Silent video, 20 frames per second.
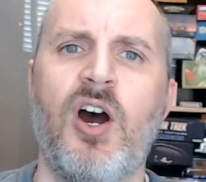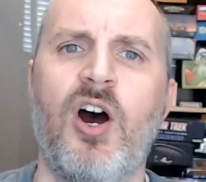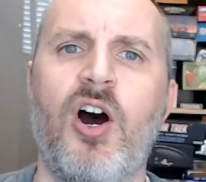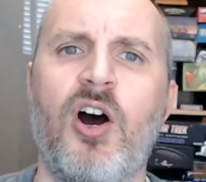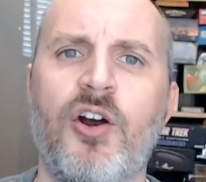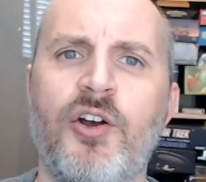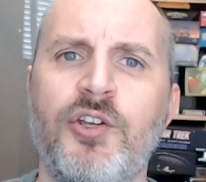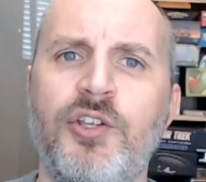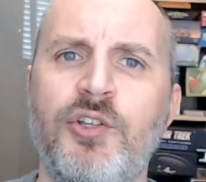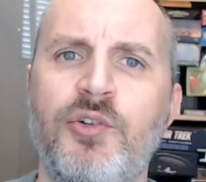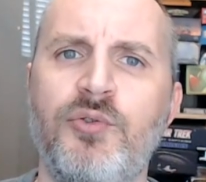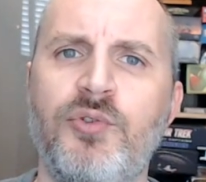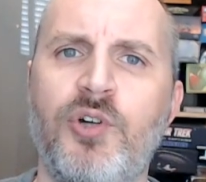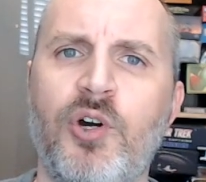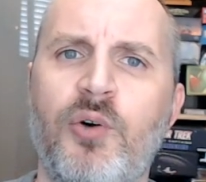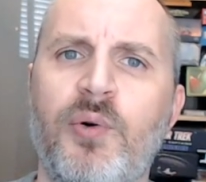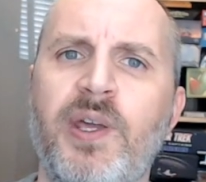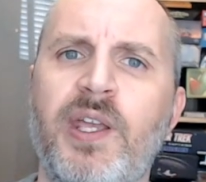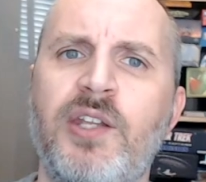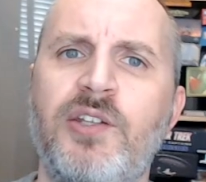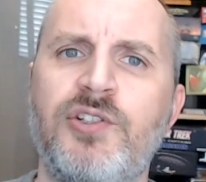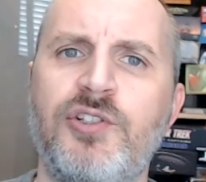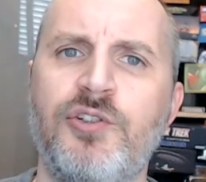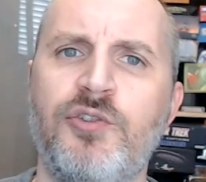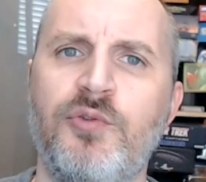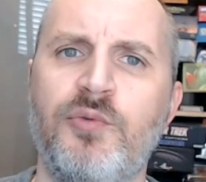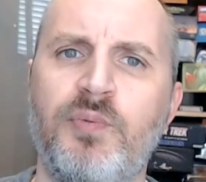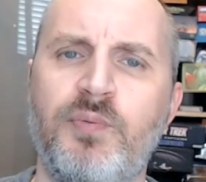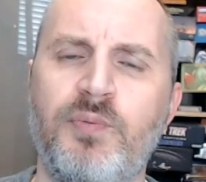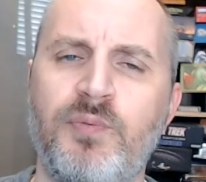are you going
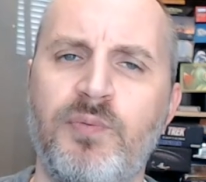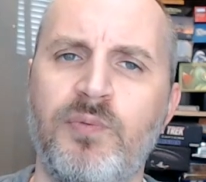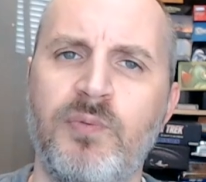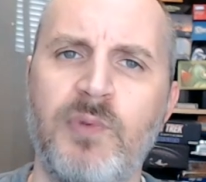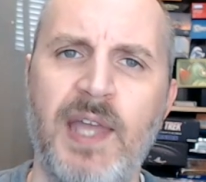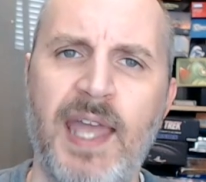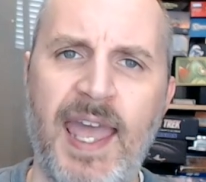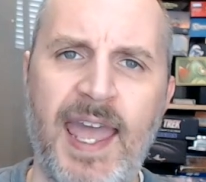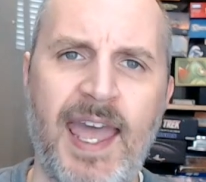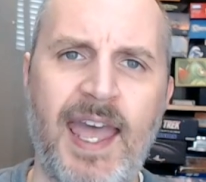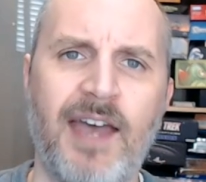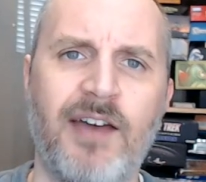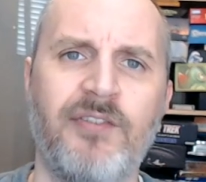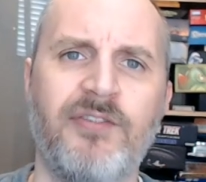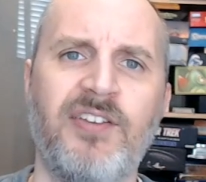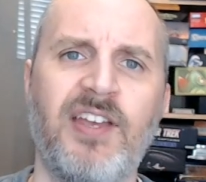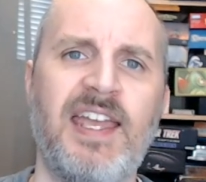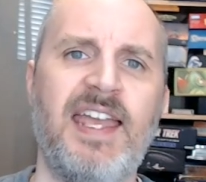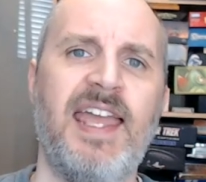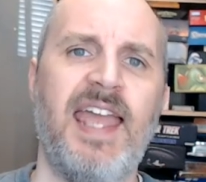to have